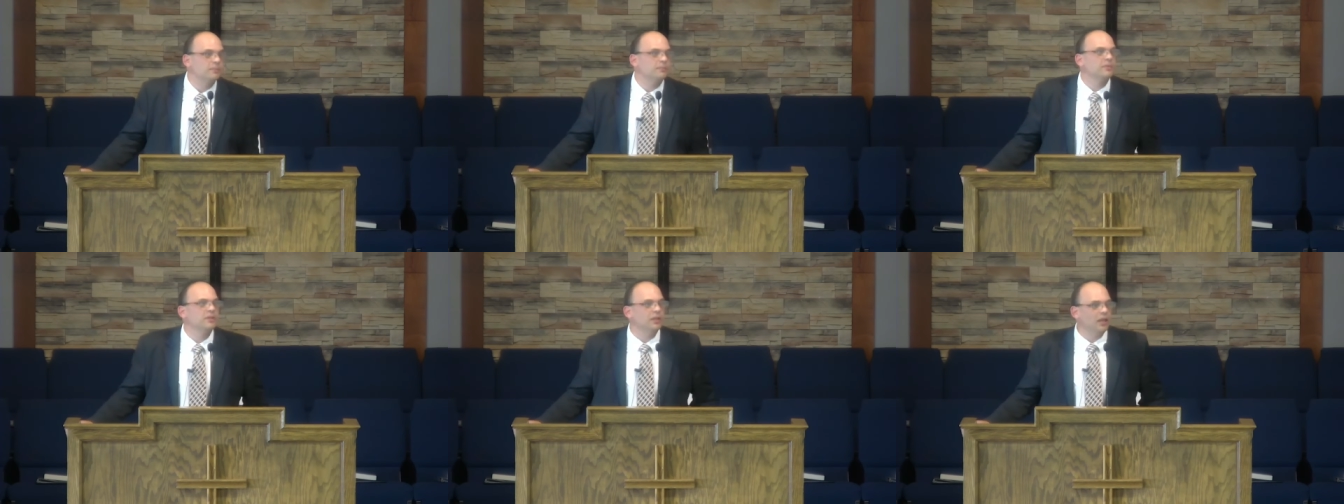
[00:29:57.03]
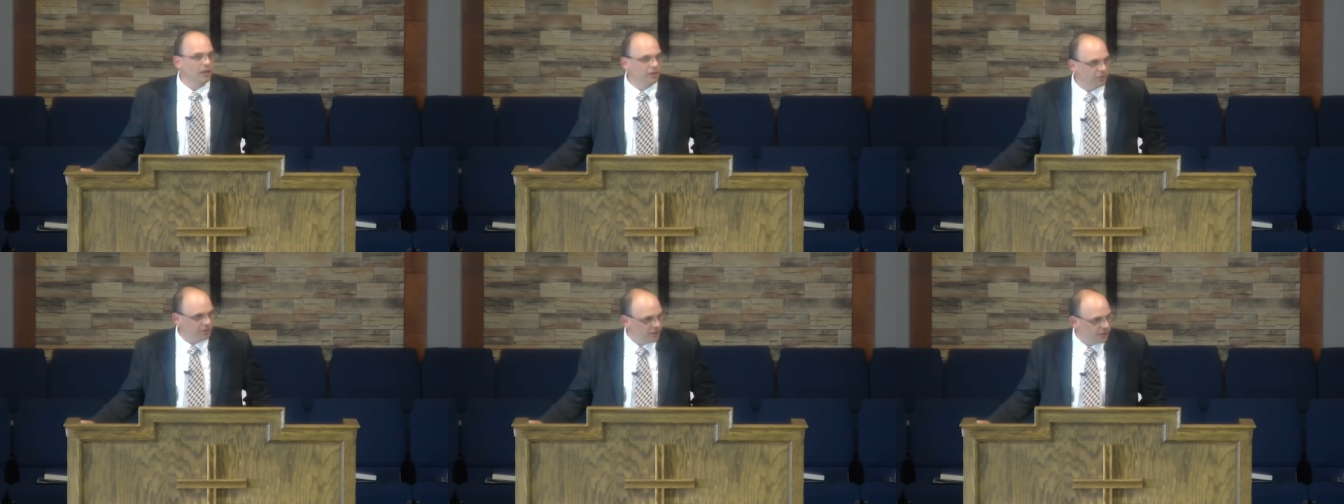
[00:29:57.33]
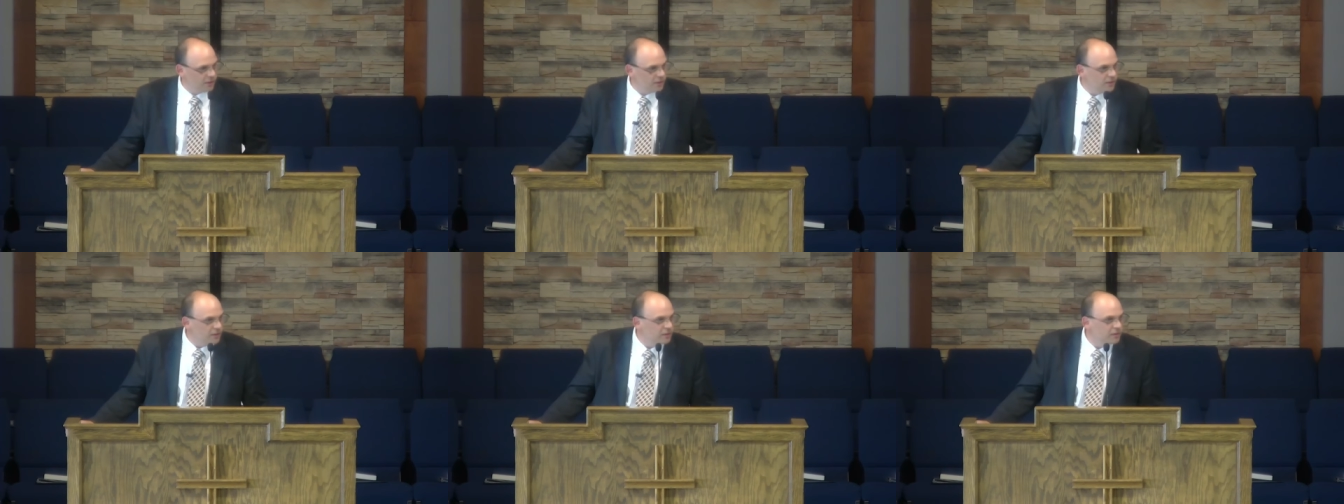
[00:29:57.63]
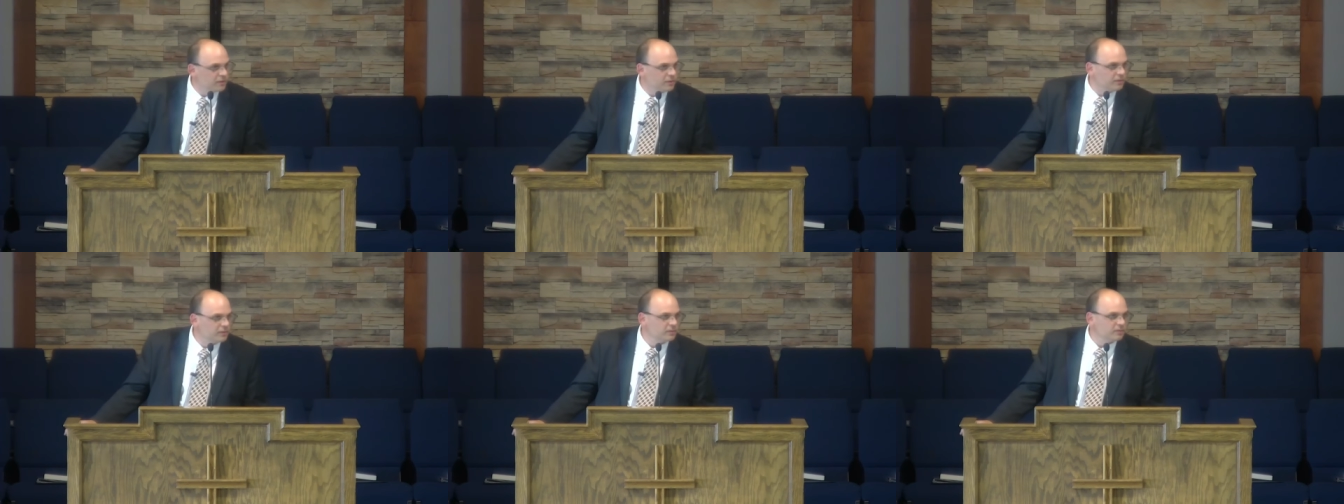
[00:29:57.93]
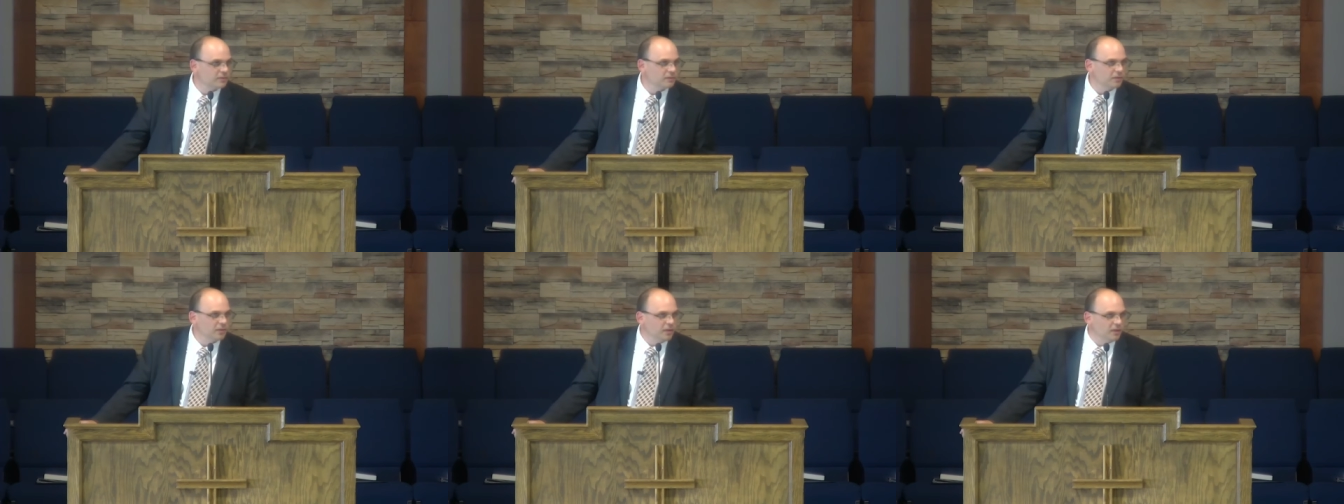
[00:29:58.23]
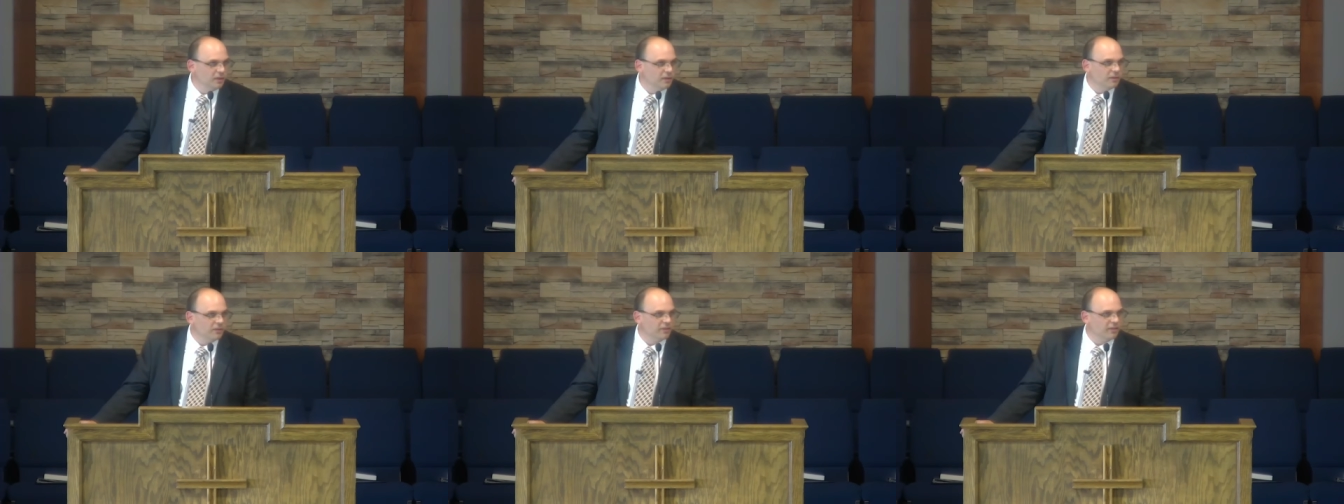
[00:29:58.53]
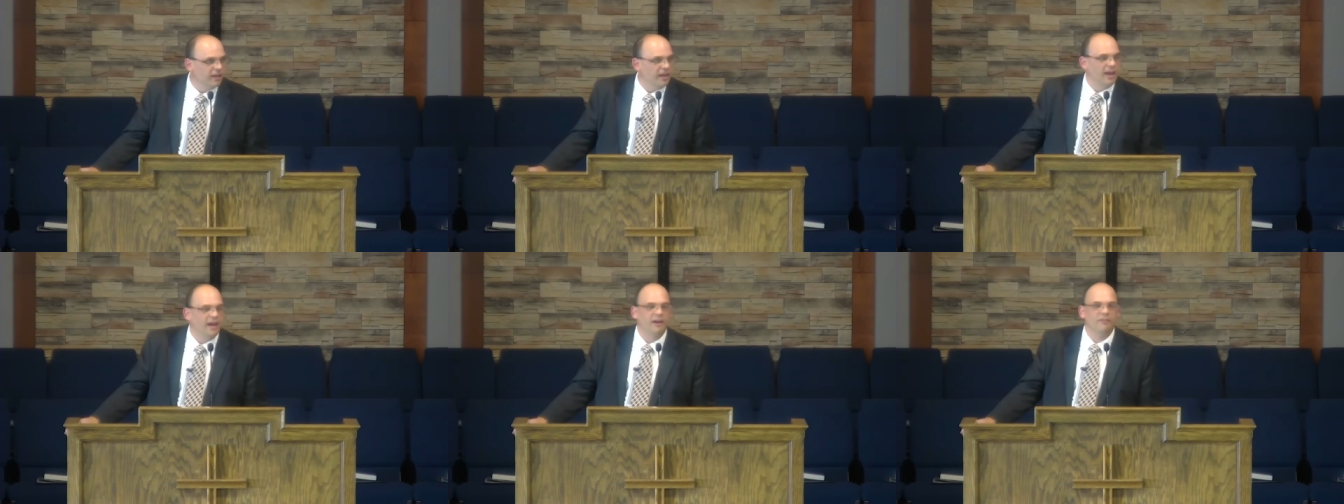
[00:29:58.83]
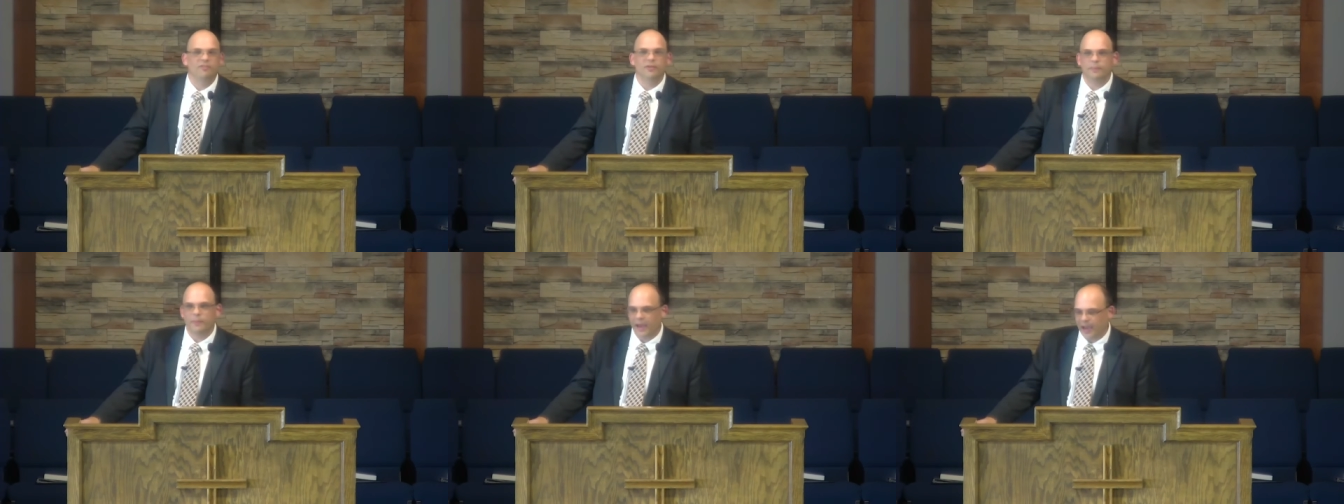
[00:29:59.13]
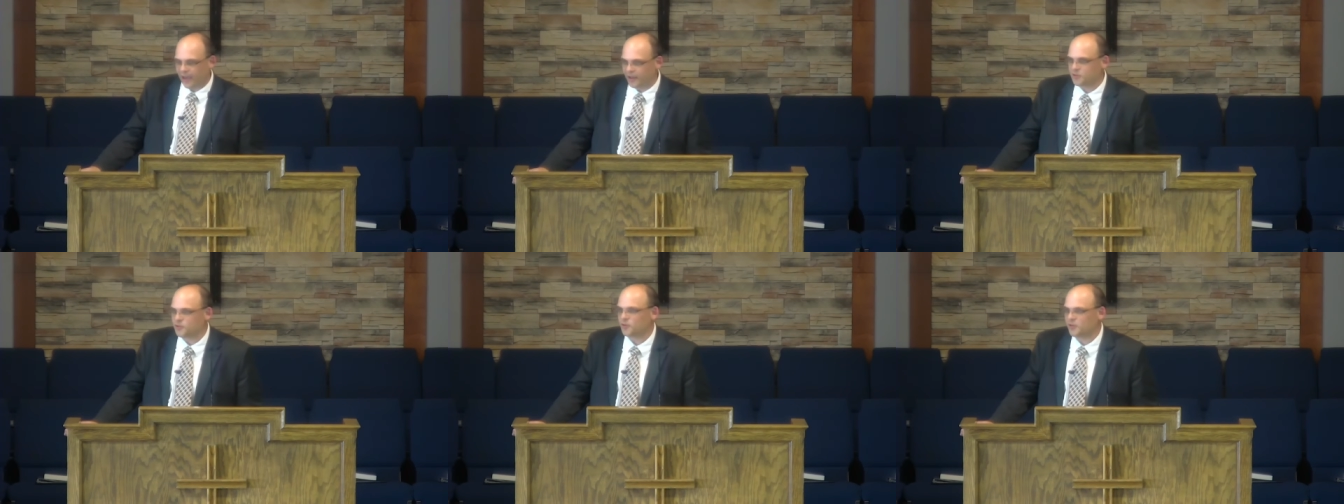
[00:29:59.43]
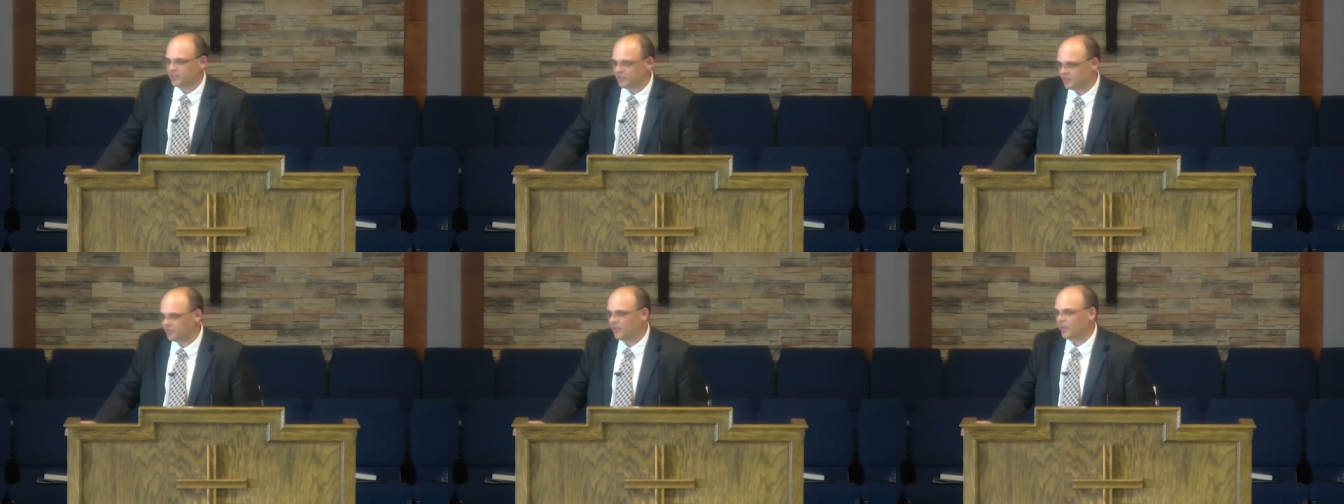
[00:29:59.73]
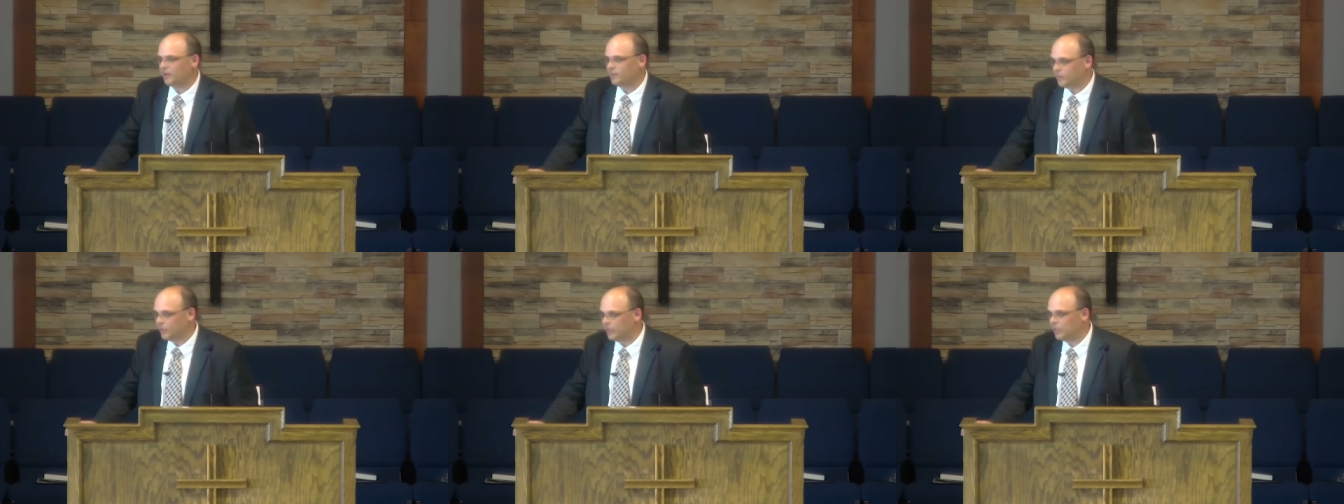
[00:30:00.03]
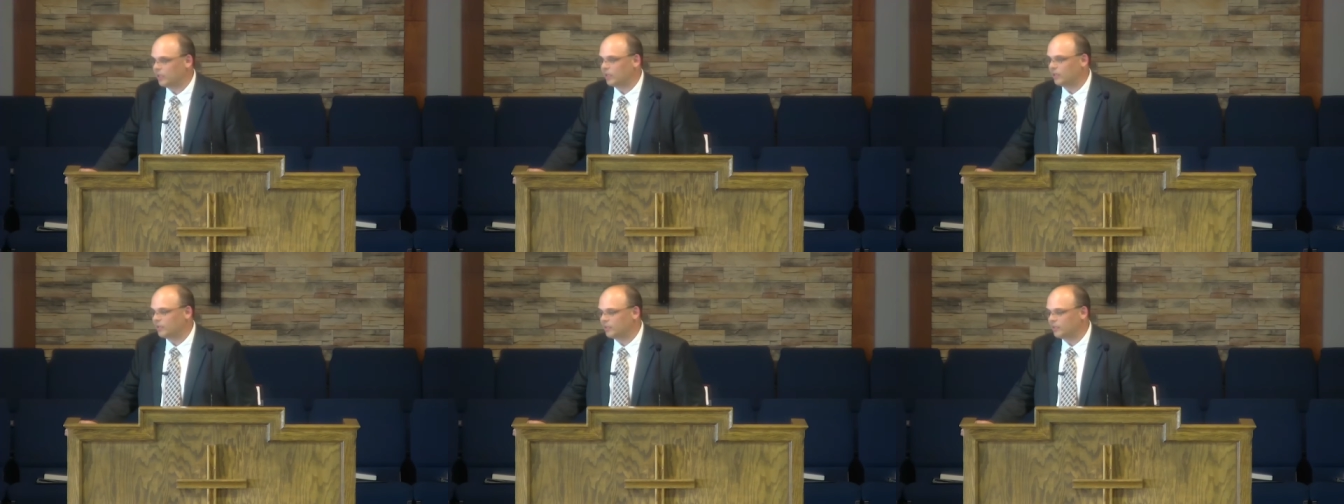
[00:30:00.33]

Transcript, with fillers: nothing to have a pastor and his family there